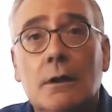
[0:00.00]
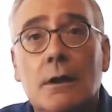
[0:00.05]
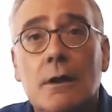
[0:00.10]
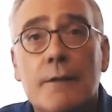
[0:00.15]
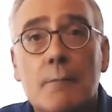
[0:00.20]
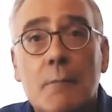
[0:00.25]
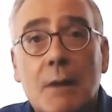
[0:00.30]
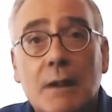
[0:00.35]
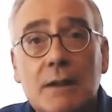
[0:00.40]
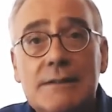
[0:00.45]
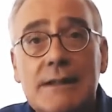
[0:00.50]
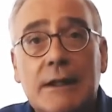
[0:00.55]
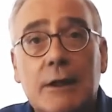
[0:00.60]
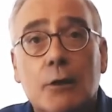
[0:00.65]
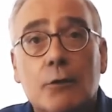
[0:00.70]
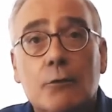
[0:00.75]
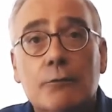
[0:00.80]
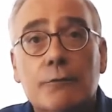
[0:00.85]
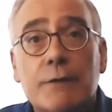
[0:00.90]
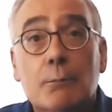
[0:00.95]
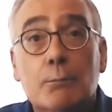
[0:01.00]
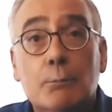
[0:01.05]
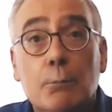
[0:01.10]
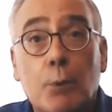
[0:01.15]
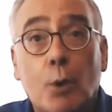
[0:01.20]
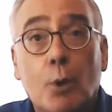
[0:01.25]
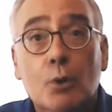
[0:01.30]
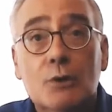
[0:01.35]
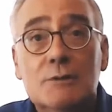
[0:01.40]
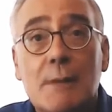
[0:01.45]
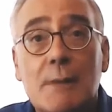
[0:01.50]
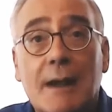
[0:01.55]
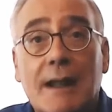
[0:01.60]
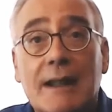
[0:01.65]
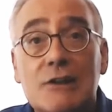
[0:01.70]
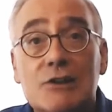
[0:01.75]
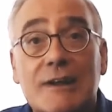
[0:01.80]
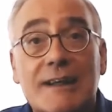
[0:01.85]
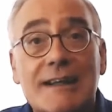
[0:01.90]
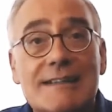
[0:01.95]
The MultiConfig Port
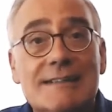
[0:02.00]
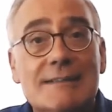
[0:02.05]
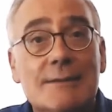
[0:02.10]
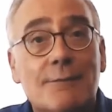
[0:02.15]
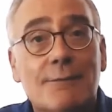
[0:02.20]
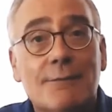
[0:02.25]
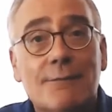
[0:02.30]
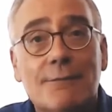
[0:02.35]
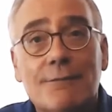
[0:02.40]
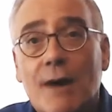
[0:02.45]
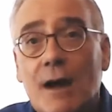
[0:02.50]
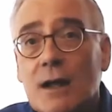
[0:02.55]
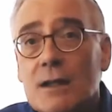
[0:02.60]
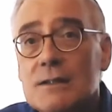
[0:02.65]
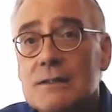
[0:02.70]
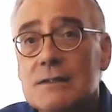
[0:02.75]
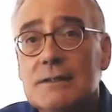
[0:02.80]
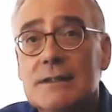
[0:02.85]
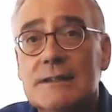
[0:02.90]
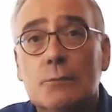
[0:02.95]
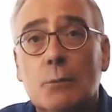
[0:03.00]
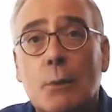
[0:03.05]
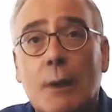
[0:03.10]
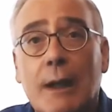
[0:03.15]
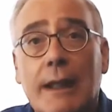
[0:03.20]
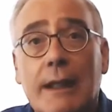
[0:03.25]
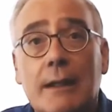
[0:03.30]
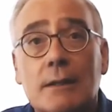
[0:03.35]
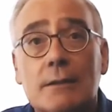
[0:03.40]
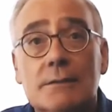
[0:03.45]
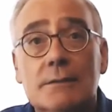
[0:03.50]
Manager is the fastest way